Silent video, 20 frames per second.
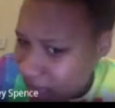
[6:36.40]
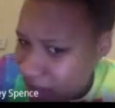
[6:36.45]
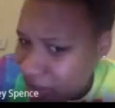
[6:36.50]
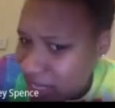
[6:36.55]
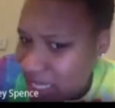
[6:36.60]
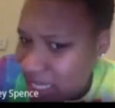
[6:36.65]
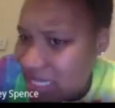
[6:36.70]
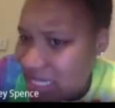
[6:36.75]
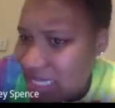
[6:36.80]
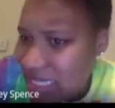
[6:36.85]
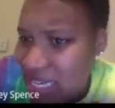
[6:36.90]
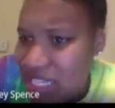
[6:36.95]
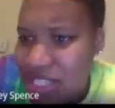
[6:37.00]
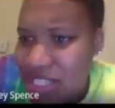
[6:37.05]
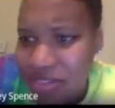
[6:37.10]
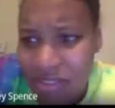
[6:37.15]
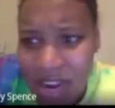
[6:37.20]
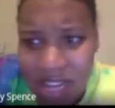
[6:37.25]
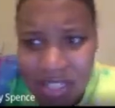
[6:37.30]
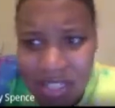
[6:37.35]
6
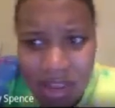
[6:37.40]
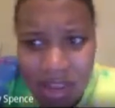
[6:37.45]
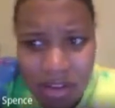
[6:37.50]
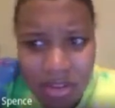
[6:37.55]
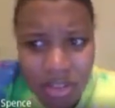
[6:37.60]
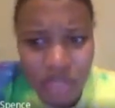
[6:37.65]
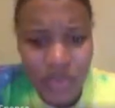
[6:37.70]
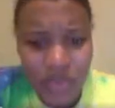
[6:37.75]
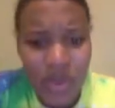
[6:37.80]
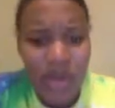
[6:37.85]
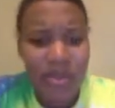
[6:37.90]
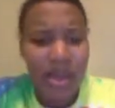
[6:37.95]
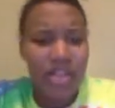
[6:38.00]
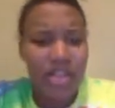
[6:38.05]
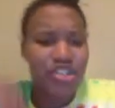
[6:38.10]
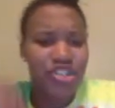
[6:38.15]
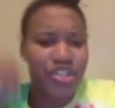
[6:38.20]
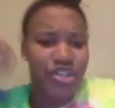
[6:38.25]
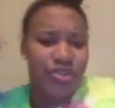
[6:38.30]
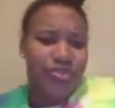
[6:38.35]
rectangles. What about
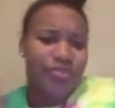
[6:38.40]
you?